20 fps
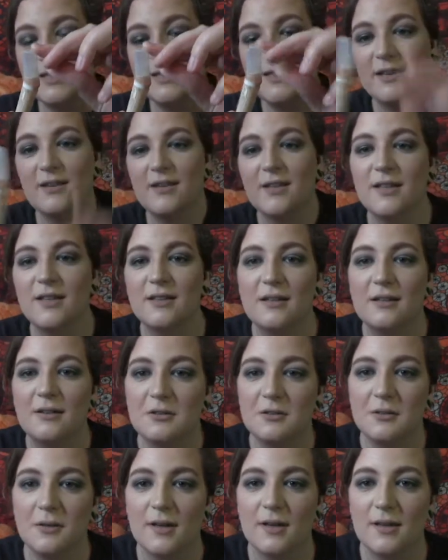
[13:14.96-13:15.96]
down in there
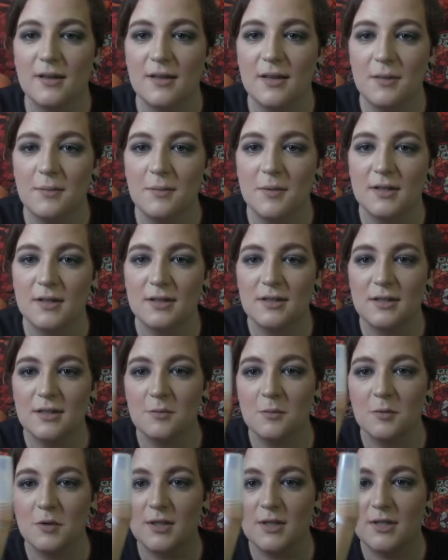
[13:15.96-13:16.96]
so I can keep it
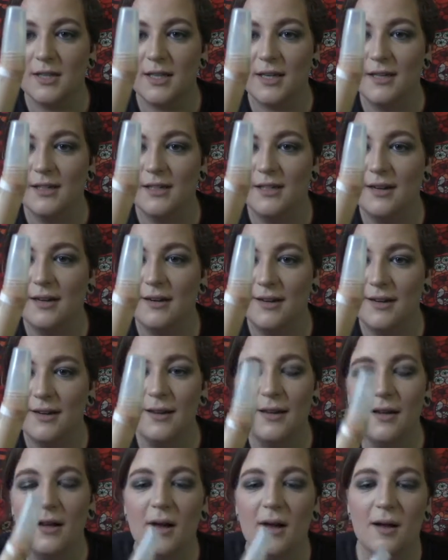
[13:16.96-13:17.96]
somewhat sanitary.
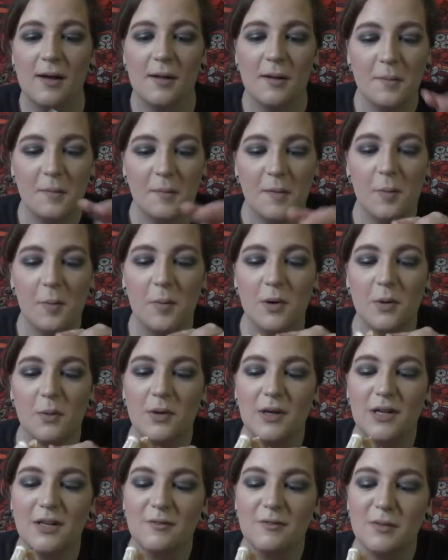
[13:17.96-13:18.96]
But
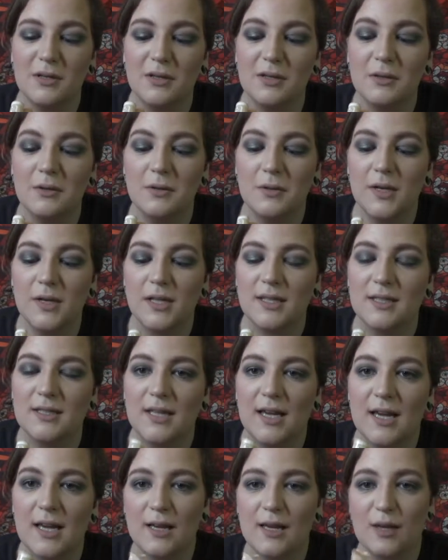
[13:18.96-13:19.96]
what I've been doing is
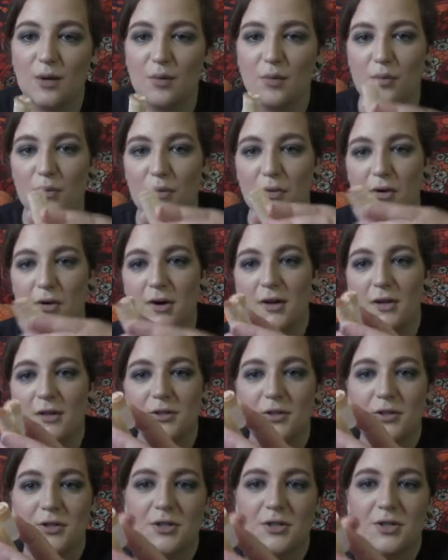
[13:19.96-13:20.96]
taking a
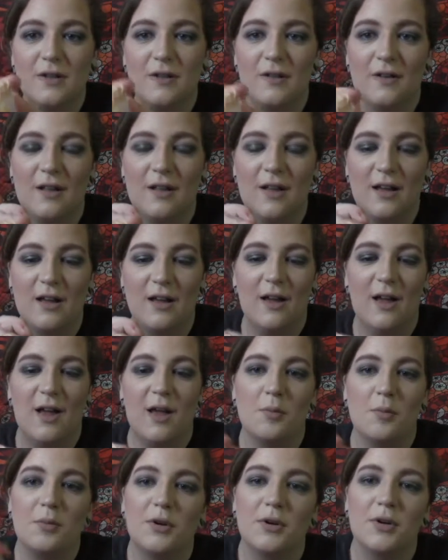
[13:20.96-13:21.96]
brush
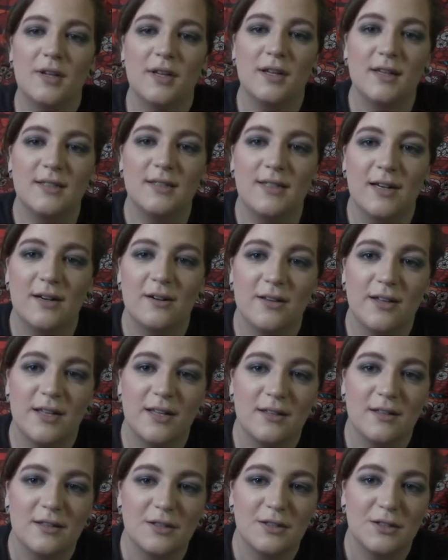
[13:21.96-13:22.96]
and putting it down
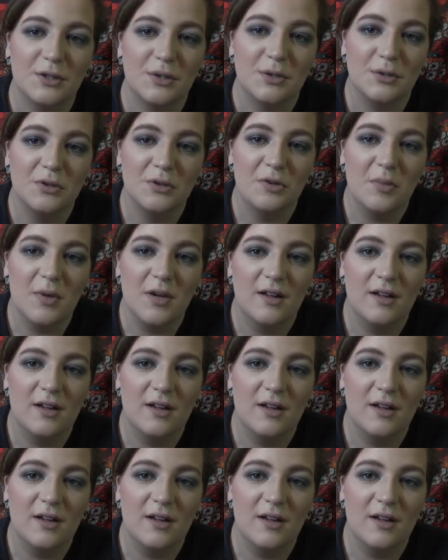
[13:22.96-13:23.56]
in the tube